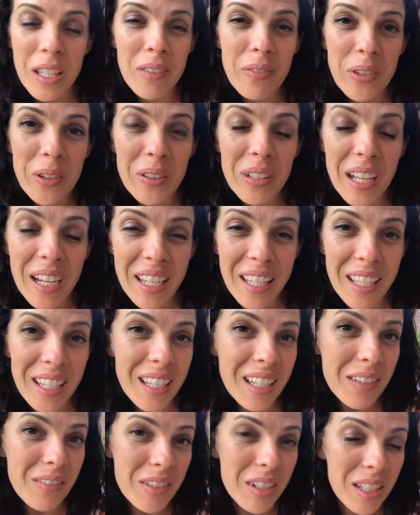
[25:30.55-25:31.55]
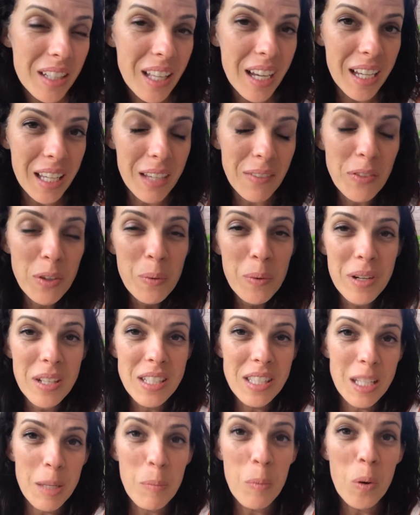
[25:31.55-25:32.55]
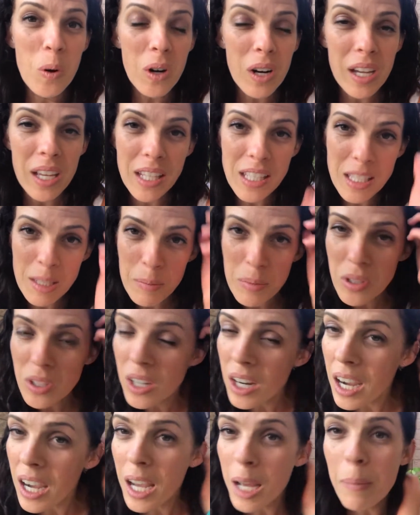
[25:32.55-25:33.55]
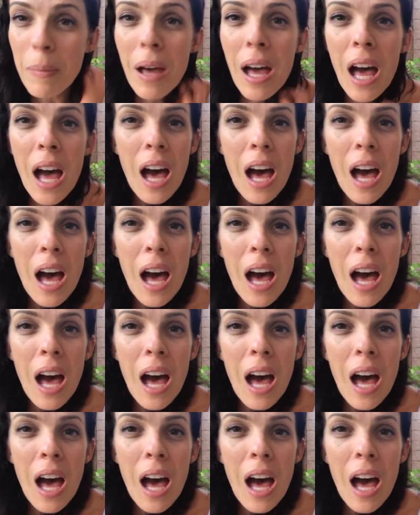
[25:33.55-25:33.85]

If you like it, give it a like. If you want to see more, hit subscribe.